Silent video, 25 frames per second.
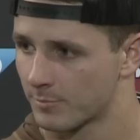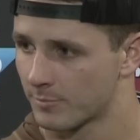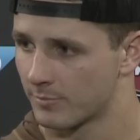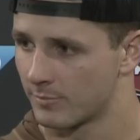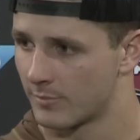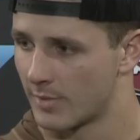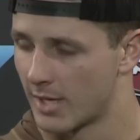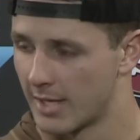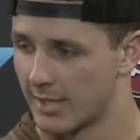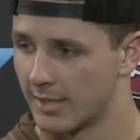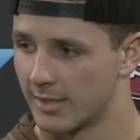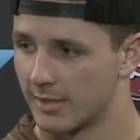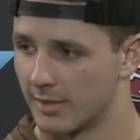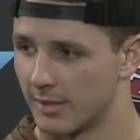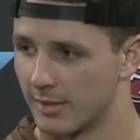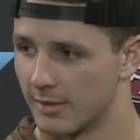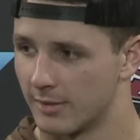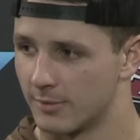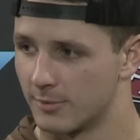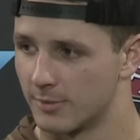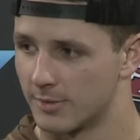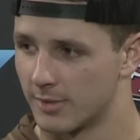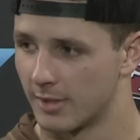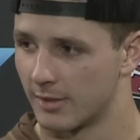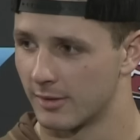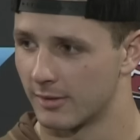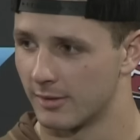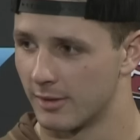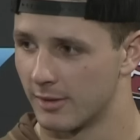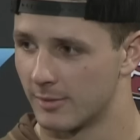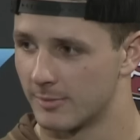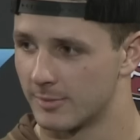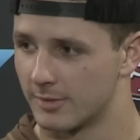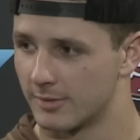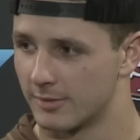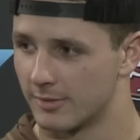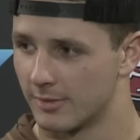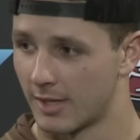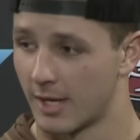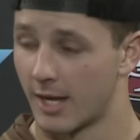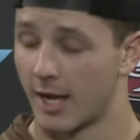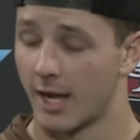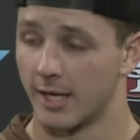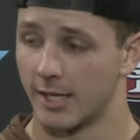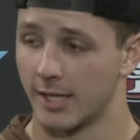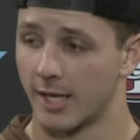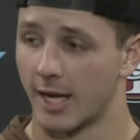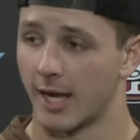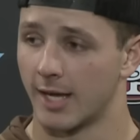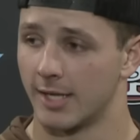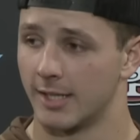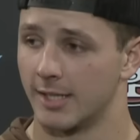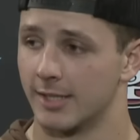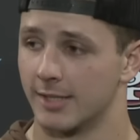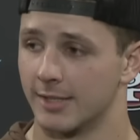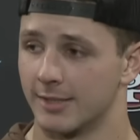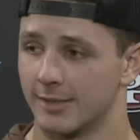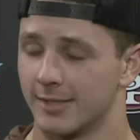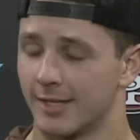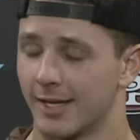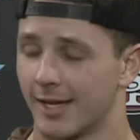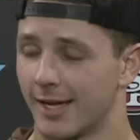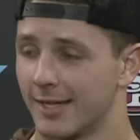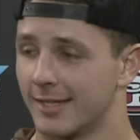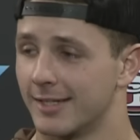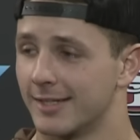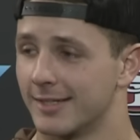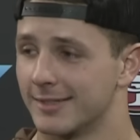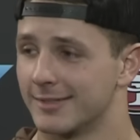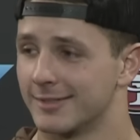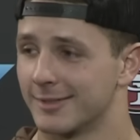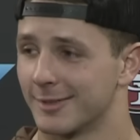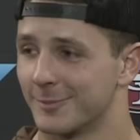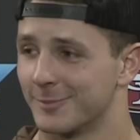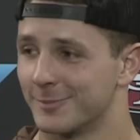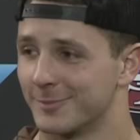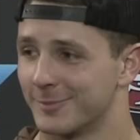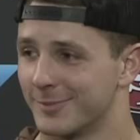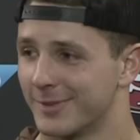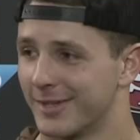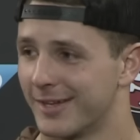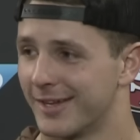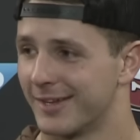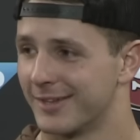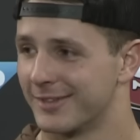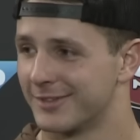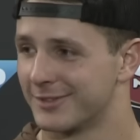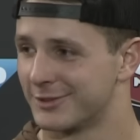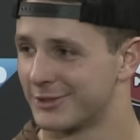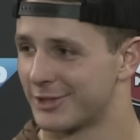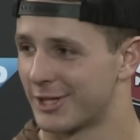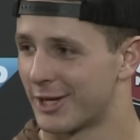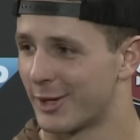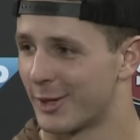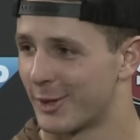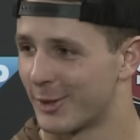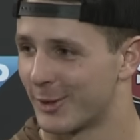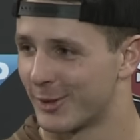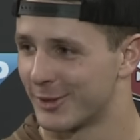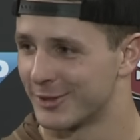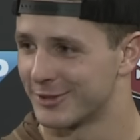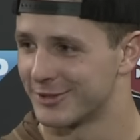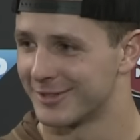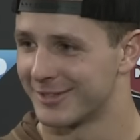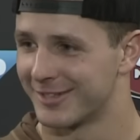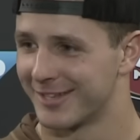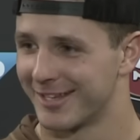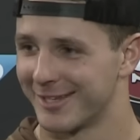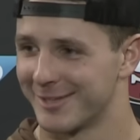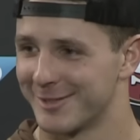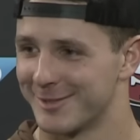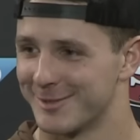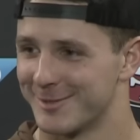I did get a new set of clubs. Uh, I, ne I, needed, yeah, I needed some. Yeah, shout out Christian. Thank you.